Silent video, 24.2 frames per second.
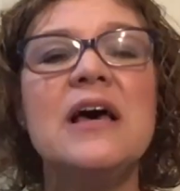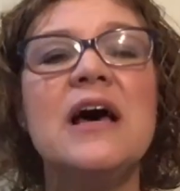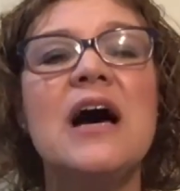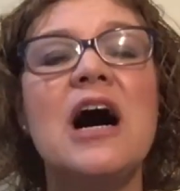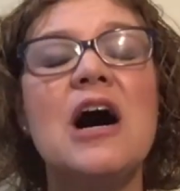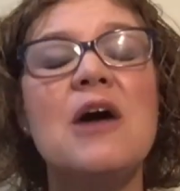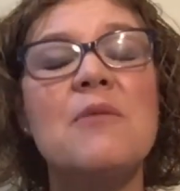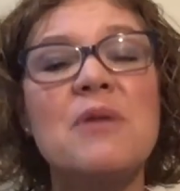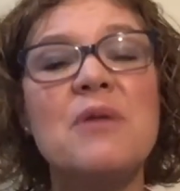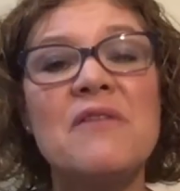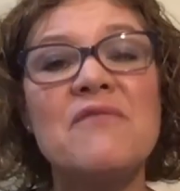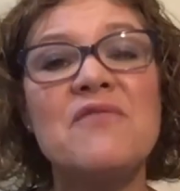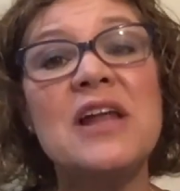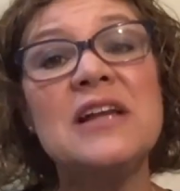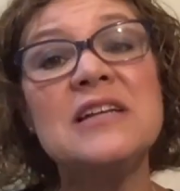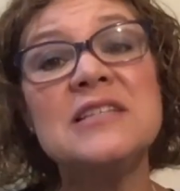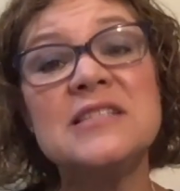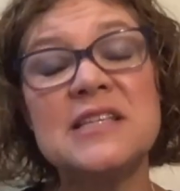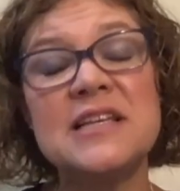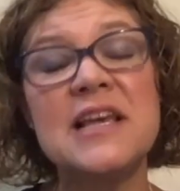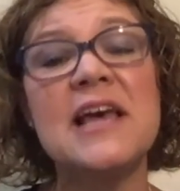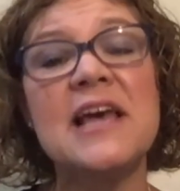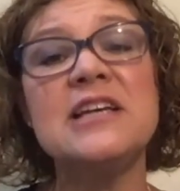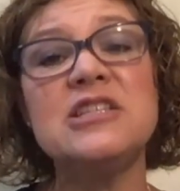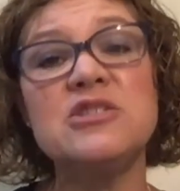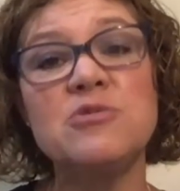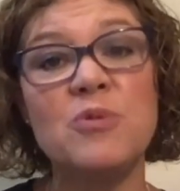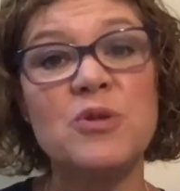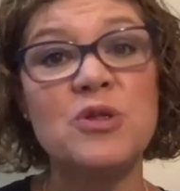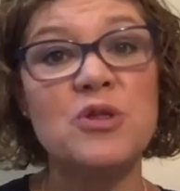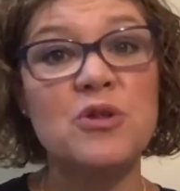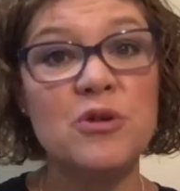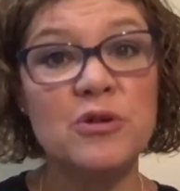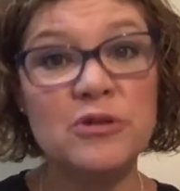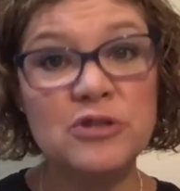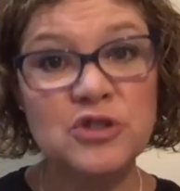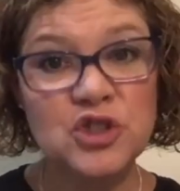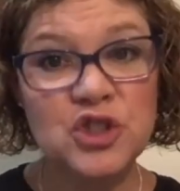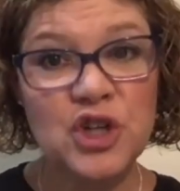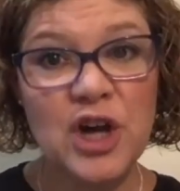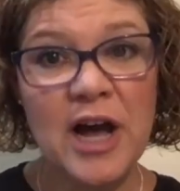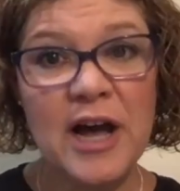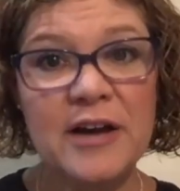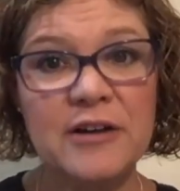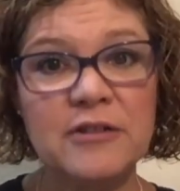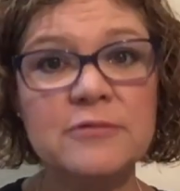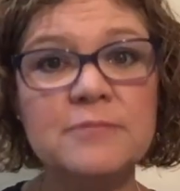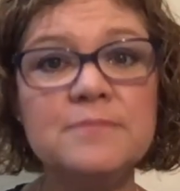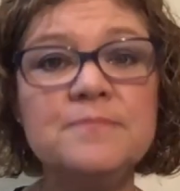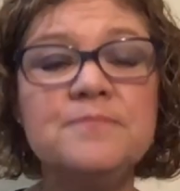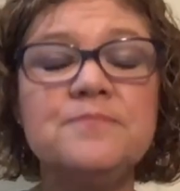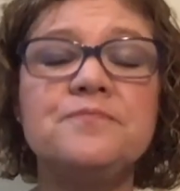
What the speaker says: If that is the case with your child,